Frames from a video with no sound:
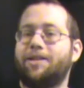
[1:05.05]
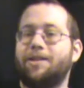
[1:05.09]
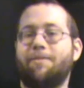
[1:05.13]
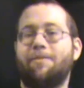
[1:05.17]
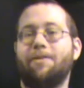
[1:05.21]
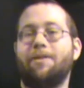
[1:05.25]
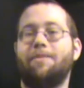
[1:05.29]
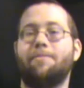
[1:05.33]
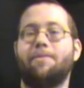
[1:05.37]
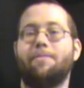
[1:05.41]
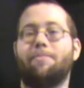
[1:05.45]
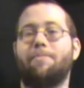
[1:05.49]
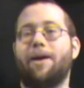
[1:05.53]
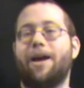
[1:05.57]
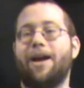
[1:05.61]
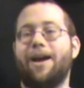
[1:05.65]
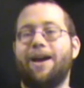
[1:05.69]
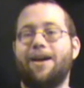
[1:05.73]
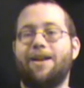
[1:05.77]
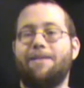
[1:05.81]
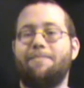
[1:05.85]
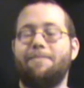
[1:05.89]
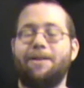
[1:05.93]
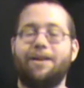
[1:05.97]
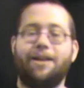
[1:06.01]
Some of them are
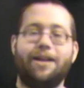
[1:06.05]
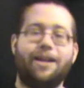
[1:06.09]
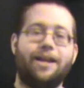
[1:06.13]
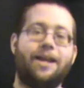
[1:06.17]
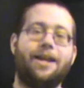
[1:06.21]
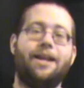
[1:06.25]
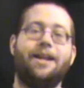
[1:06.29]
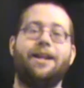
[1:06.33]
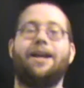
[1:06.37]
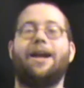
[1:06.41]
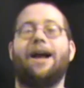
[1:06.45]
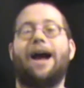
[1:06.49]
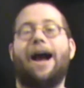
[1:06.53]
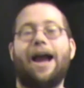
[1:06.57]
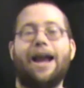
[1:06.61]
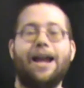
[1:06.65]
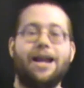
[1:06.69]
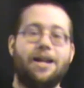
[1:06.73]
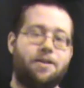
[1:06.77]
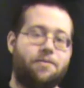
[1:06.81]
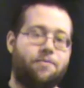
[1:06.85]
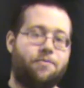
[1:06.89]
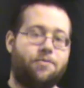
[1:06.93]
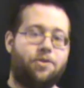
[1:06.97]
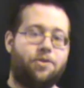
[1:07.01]
bad. I mean, like any
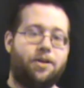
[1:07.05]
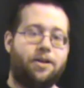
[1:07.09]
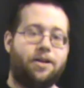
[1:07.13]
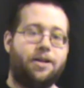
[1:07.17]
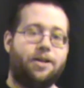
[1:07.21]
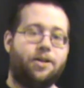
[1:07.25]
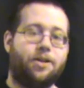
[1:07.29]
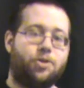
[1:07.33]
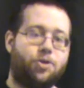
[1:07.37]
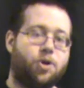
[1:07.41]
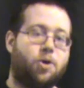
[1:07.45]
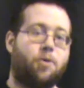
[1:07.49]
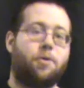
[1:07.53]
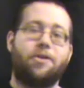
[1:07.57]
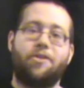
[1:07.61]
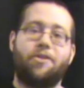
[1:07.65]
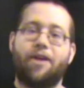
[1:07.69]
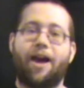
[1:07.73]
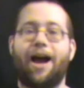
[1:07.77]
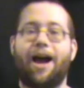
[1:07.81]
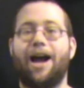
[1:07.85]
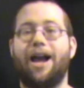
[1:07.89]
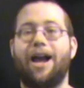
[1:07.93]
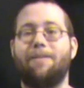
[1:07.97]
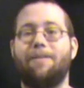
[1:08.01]
kind of any joke
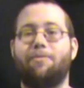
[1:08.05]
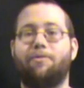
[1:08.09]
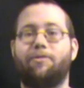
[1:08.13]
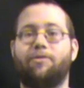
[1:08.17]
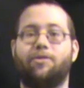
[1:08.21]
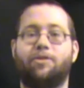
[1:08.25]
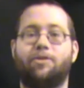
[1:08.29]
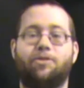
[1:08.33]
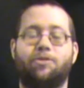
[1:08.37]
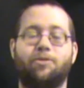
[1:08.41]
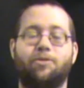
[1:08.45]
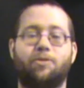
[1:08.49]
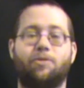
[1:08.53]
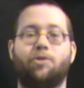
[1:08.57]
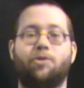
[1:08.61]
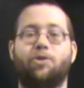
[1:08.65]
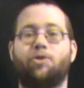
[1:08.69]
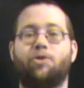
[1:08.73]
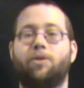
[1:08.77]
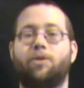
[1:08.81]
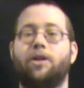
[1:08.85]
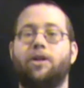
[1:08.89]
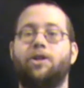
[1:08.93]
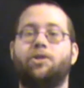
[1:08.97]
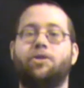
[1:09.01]
type with a certain
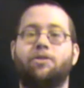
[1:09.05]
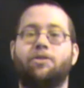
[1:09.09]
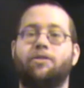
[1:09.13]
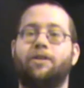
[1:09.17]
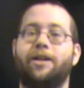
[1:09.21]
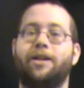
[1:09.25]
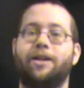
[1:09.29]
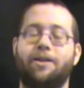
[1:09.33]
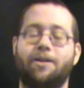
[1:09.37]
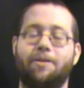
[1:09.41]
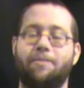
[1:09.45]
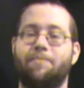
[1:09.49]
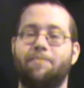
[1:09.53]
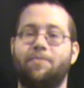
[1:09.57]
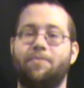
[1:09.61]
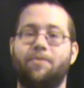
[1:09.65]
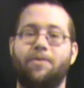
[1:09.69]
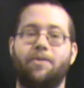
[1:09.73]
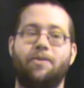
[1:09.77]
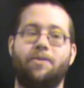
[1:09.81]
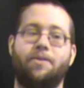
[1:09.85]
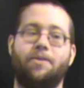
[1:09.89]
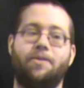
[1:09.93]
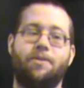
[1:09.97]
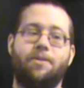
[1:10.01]
structure, like
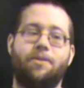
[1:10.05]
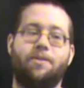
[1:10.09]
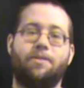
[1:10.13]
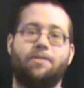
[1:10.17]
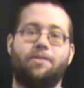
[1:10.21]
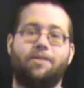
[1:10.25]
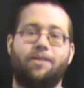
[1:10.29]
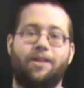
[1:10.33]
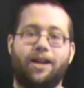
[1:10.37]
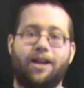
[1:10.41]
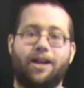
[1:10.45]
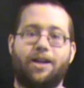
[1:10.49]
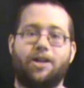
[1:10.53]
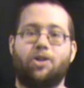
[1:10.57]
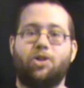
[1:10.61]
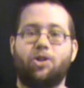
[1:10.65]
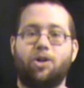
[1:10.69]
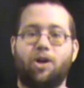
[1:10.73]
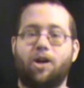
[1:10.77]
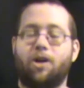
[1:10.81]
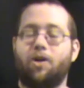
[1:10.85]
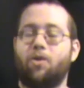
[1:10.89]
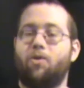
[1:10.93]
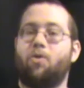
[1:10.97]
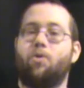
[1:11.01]
like a
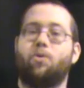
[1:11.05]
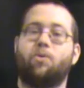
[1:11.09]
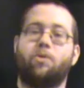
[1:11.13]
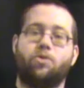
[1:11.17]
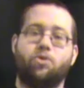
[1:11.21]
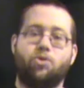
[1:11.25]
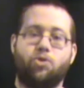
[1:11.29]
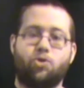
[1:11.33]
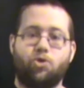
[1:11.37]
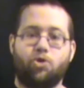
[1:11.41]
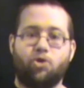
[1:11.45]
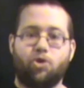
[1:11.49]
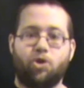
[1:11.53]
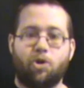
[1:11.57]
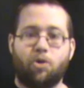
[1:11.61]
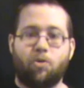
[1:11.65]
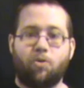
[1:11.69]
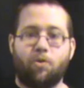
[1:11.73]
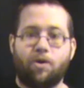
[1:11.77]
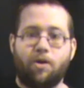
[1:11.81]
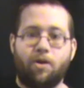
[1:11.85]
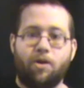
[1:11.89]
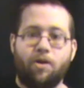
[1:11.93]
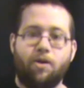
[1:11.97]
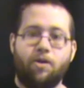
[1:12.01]
Chuck Norris
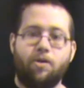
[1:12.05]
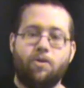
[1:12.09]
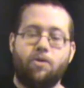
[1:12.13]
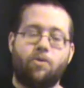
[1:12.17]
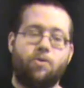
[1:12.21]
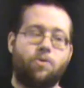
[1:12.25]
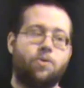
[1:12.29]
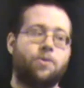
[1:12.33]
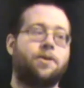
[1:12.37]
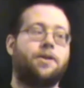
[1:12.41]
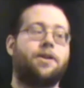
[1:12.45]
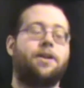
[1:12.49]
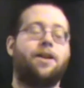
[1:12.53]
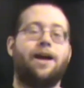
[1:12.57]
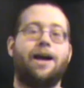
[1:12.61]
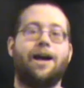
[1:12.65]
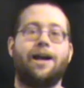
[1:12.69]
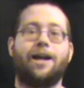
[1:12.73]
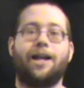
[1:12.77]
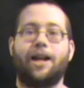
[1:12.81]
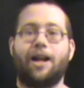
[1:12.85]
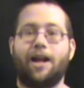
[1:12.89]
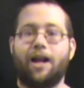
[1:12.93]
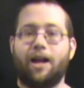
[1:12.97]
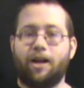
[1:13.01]
joke or a
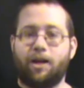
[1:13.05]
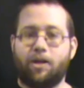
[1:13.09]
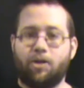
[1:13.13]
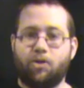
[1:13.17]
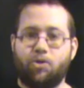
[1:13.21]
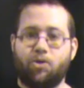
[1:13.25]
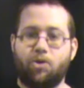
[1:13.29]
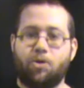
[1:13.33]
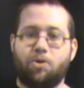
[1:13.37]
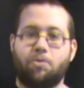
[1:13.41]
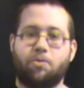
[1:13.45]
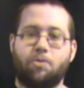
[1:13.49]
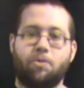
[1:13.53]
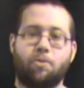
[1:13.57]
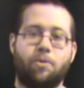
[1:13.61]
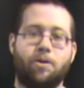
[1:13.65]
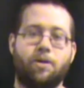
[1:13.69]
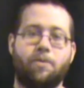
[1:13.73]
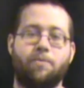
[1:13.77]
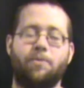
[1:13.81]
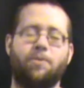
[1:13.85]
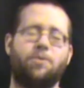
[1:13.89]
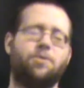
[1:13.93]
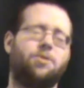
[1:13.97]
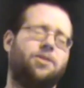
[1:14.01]
knock knock joke or
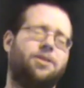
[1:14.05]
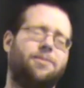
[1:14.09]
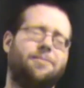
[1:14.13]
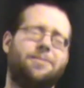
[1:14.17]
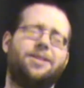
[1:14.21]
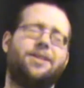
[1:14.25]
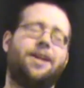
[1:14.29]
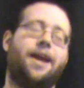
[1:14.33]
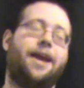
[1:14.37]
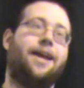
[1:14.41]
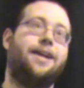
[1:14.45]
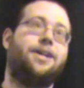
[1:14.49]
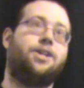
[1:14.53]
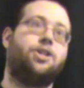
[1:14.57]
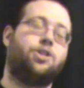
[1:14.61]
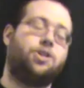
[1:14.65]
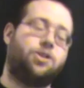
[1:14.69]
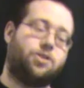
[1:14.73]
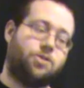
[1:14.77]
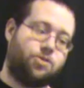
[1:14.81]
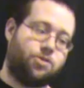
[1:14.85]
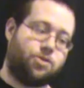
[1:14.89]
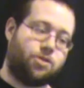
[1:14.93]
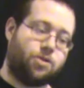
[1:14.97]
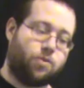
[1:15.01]
whatever. There's
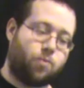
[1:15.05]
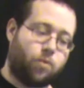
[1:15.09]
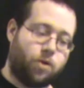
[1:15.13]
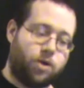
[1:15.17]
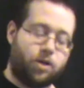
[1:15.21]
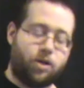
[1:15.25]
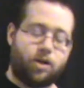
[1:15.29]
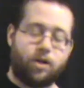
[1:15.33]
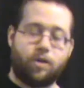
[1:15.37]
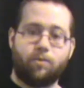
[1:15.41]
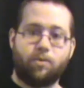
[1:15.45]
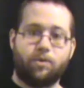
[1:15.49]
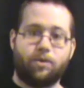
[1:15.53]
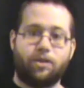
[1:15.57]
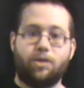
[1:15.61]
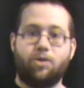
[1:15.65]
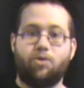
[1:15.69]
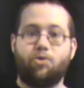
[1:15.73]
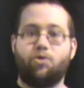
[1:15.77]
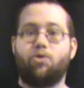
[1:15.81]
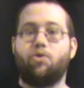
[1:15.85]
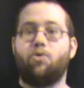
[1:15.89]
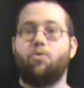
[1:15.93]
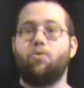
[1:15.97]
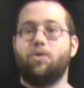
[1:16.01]
limitations on what you can really
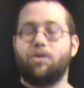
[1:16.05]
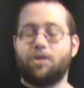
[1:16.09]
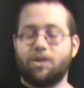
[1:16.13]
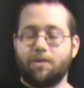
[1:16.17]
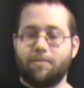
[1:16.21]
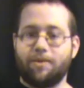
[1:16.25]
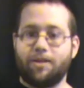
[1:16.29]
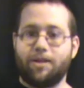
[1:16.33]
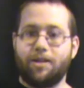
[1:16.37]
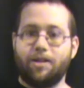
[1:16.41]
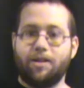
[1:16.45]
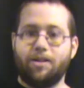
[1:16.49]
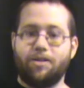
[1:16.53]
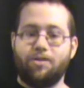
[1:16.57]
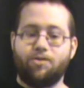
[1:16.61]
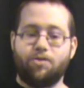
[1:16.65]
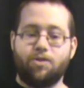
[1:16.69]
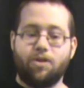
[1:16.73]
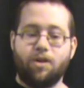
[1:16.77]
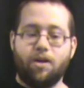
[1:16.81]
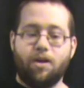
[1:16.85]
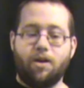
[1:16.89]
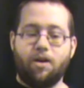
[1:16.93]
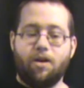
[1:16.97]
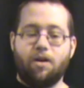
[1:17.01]
do with some of
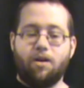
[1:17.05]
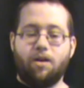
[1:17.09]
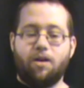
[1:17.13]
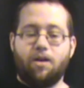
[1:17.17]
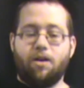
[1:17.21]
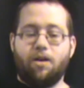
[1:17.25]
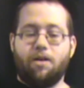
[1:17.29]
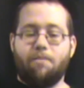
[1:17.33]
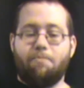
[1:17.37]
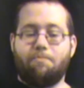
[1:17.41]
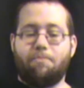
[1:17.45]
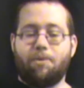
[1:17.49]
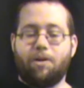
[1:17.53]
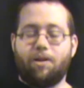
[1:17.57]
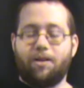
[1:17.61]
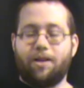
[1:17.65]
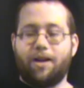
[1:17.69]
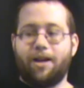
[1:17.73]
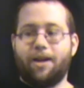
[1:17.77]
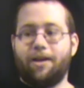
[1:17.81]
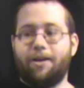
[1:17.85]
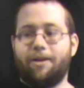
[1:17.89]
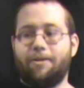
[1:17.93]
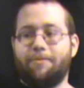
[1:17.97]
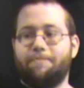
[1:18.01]
these, but
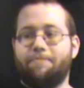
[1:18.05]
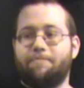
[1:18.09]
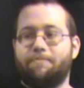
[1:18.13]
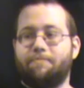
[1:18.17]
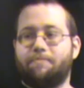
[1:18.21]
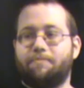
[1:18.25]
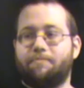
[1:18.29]
like.